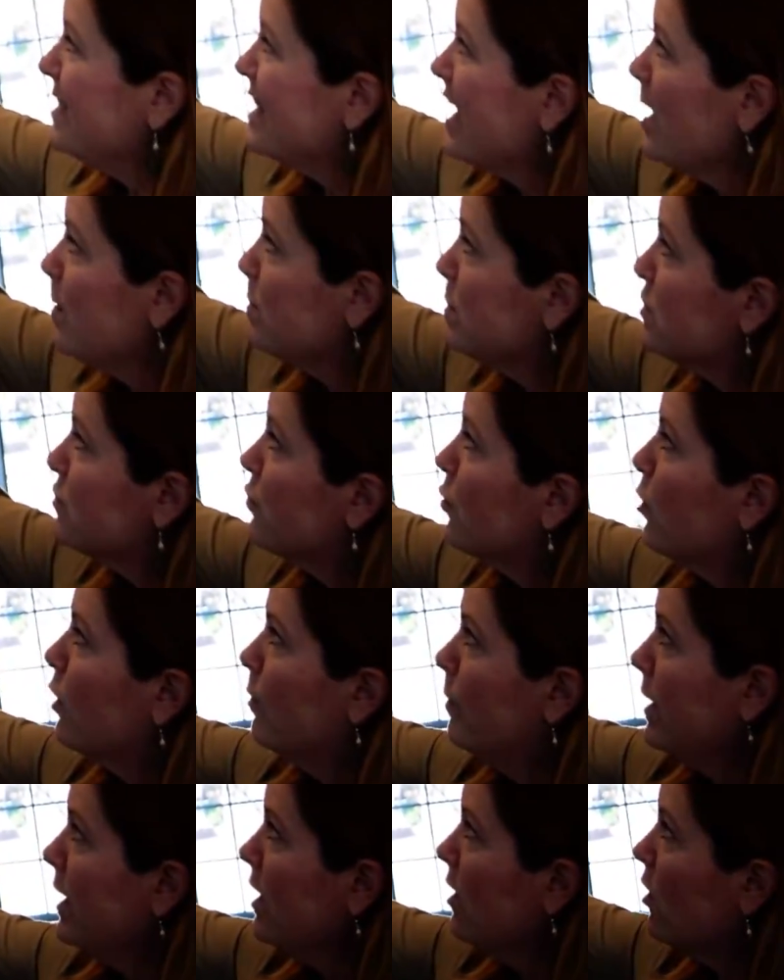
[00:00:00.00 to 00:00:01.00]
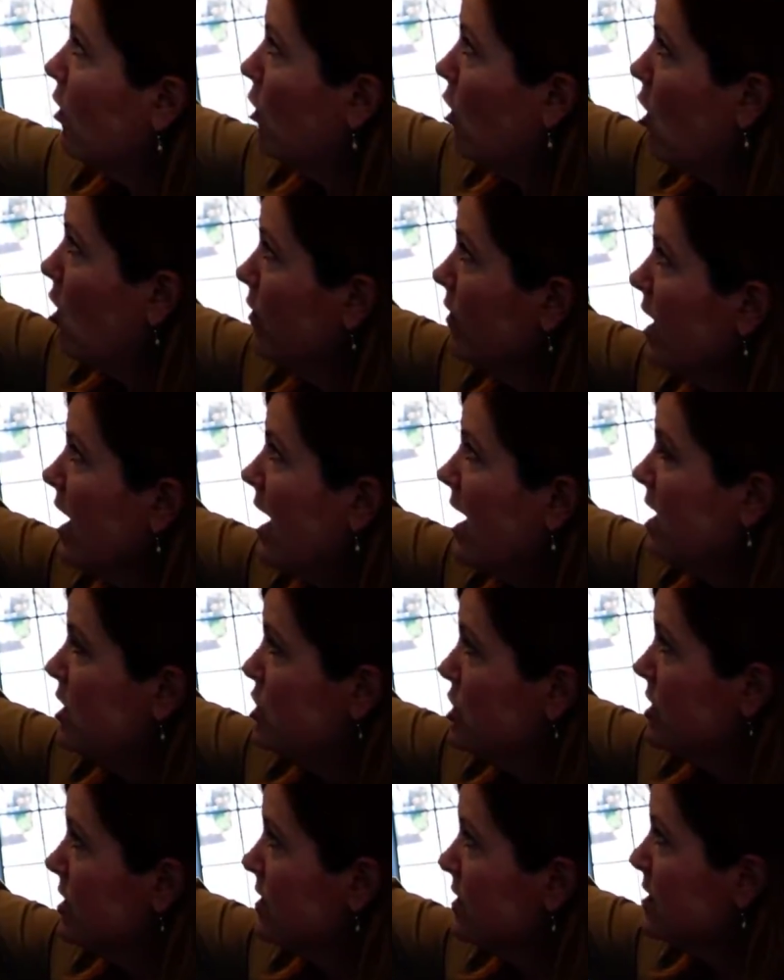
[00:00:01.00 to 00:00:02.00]
tapes for me along the
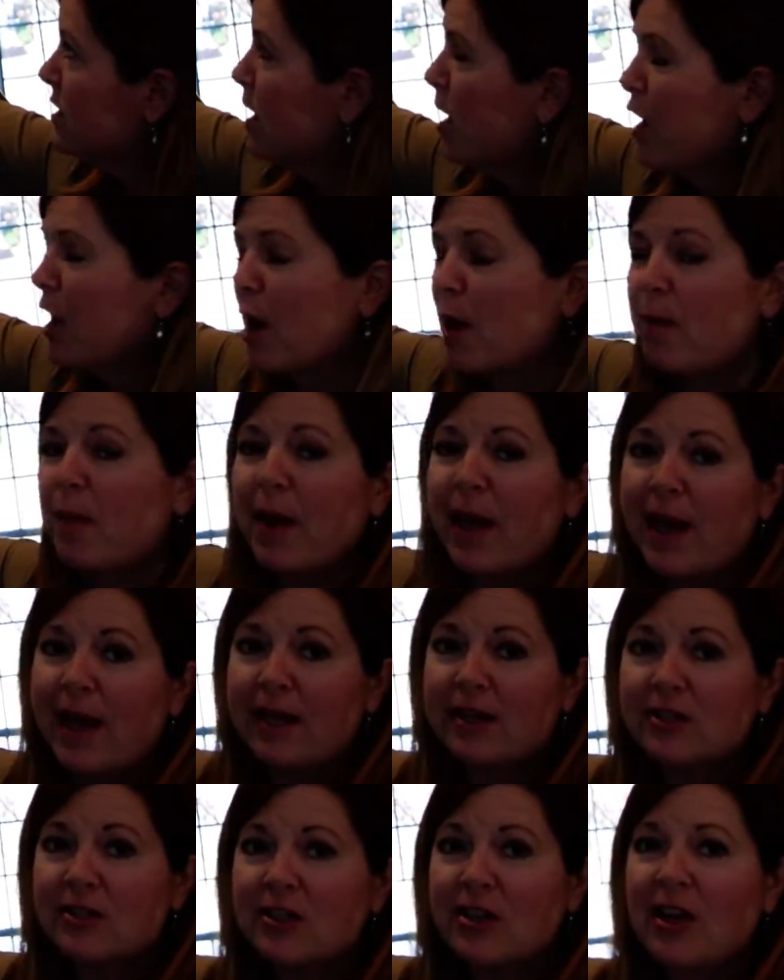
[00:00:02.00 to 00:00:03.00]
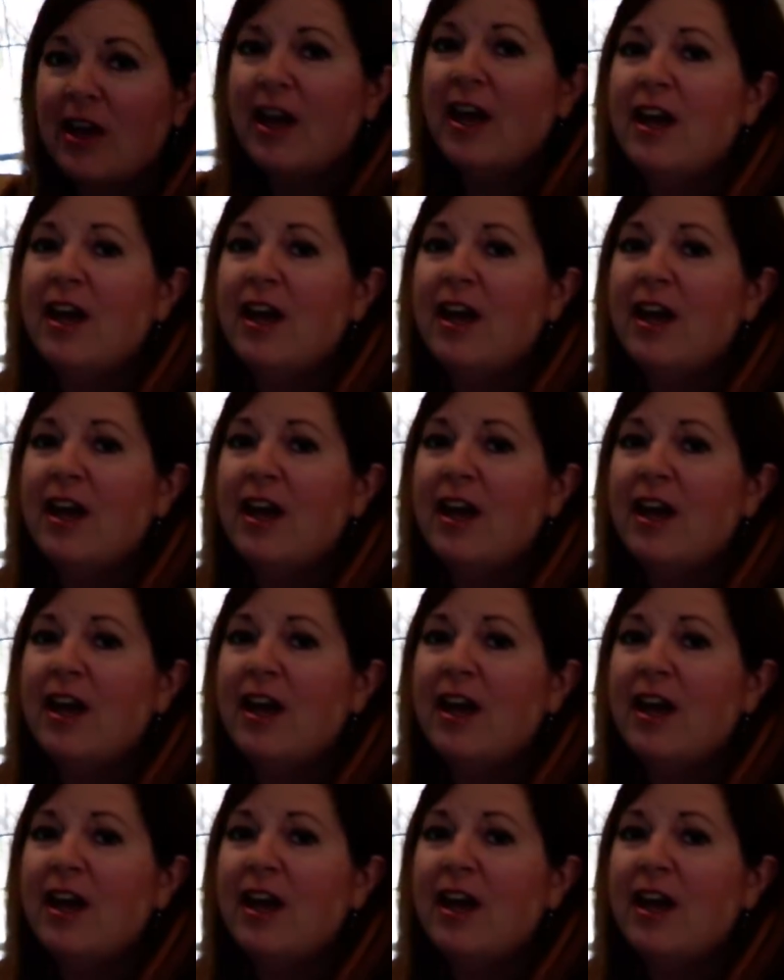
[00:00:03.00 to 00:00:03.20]
edges and I paint.